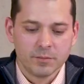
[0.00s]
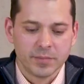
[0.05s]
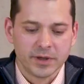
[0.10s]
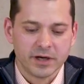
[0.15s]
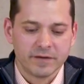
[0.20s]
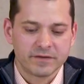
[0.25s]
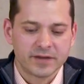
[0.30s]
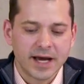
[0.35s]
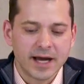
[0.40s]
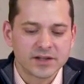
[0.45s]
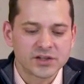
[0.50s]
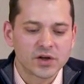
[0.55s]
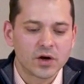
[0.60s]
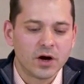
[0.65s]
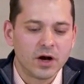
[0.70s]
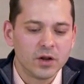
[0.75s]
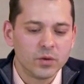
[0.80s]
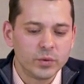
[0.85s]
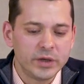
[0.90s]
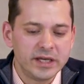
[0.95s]
but if that's
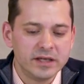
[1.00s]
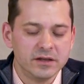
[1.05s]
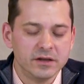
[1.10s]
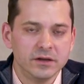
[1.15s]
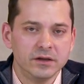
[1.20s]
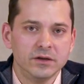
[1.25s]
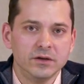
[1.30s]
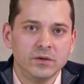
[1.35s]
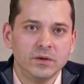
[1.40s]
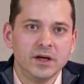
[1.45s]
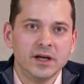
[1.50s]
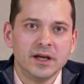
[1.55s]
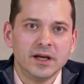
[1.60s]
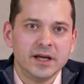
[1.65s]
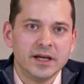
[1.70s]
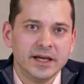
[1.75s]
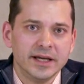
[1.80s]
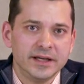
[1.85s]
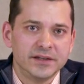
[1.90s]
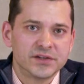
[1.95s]
all we do,
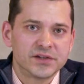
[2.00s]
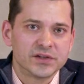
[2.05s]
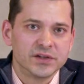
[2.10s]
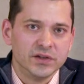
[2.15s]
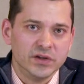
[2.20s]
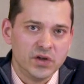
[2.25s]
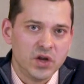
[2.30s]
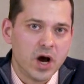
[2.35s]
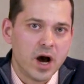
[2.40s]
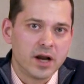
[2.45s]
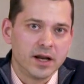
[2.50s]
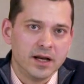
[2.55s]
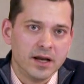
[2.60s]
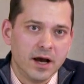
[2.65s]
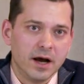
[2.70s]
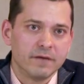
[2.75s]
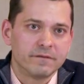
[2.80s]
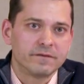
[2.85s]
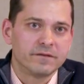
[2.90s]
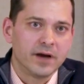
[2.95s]
it's not
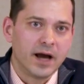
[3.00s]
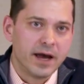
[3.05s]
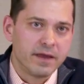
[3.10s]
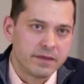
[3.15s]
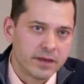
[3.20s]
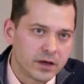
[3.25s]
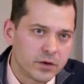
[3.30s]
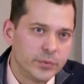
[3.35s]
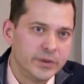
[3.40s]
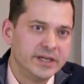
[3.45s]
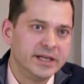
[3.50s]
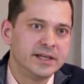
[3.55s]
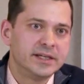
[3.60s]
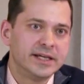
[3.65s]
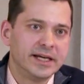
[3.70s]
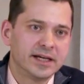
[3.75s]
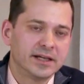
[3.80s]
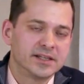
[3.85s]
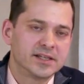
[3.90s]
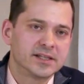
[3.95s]
enough. I think we need to
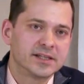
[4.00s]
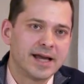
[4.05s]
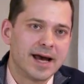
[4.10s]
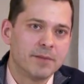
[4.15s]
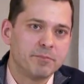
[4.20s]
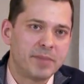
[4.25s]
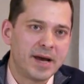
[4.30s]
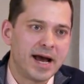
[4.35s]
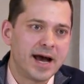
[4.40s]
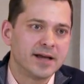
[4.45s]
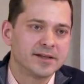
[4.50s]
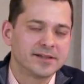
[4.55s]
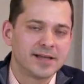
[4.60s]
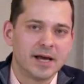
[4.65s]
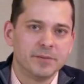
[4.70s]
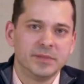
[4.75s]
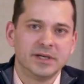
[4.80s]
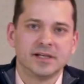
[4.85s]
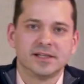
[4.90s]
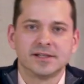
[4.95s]
take a step past
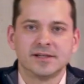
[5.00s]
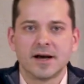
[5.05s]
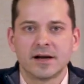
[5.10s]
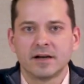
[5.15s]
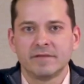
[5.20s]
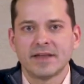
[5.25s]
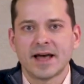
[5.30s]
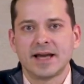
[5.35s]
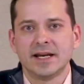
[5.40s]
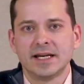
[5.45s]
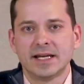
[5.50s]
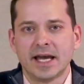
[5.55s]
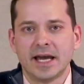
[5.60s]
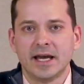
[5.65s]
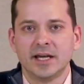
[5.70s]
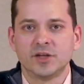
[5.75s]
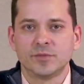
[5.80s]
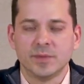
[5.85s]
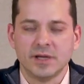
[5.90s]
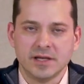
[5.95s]
that because none of that
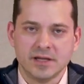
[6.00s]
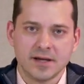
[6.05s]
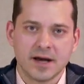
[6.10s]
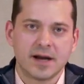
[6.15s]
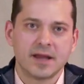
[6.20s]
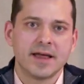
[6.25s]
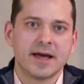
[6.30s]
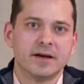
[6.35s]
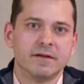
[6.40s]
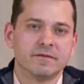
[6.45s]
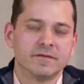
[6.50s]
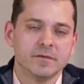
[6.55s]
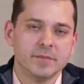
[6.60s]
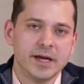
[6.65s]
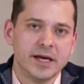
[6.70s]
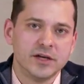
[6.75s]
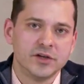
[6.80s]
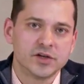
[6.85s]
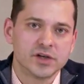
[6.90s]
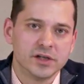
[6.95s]
engagement, none of that
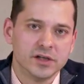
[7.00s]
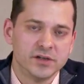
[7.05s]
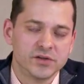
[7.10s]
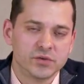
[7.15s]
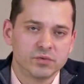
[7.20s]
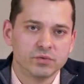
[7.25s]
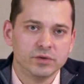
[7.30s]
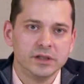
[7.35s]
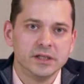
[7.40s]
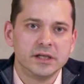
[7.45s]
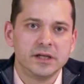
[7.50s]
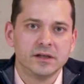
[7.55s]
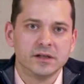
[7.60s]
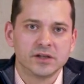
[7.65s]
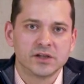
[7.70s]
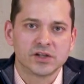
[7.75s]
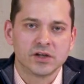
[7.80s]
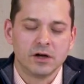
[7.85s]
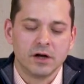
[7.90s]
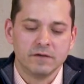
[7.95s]
information is really going to
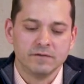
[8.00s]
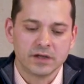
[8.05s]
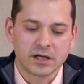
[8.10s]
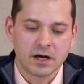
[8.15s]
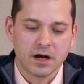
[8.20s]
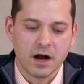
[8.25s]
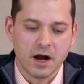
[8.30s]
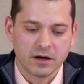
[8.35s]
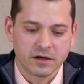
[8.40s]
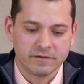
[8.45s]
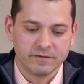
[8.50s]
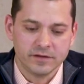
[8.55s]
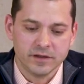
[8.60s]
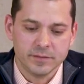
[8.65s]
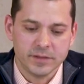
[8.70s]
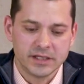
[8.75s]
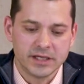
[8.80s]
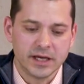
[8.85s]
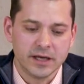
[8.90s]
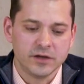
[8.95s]
solve the cognitive
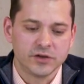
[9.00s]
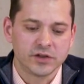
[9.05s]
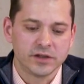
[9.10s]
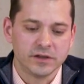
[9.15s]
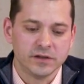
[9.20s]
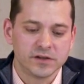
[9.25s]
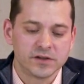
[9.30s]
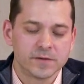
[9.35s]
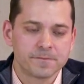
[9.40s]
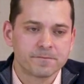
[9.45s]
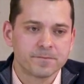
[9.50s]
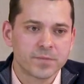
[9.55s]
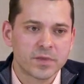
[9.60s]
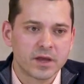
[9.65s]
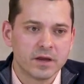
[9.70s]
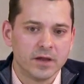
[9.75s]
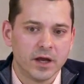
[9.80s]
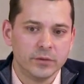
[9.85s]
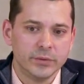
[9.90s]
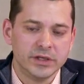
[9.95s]
limitations
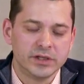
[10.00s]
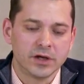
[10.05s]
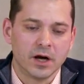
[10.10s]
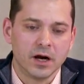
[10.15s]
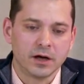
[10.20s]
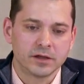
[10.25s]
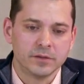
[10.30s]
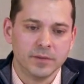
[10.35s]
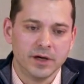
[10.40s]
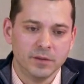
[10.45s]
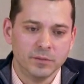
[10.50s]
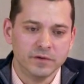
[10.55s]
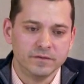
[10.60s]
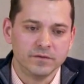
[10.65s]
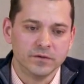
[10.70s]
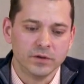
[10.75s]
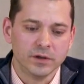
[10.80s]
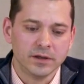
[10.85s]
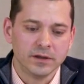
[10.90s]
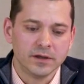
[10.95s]
that we talked about
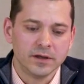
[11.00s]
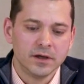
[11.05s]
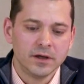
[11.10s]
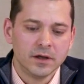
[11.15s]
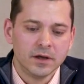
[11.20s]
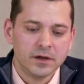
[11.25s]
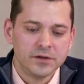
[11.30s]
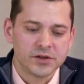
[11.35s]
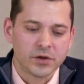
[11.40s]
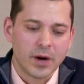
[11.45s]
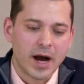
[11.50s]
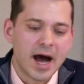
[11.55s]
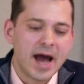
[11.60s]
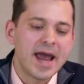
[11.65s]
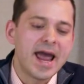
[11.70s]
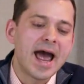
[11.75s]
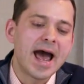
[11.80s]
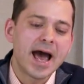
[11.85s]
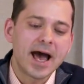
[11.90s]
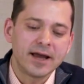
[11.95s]
before. So I
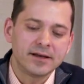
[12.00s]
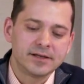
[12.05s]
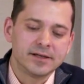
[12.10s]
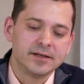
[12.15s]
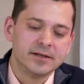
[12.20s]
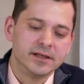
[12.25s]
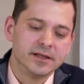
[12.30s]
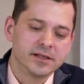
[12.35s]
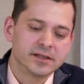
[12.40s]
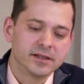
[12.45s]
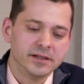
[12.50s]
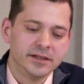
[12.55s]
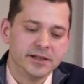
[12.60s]
add to this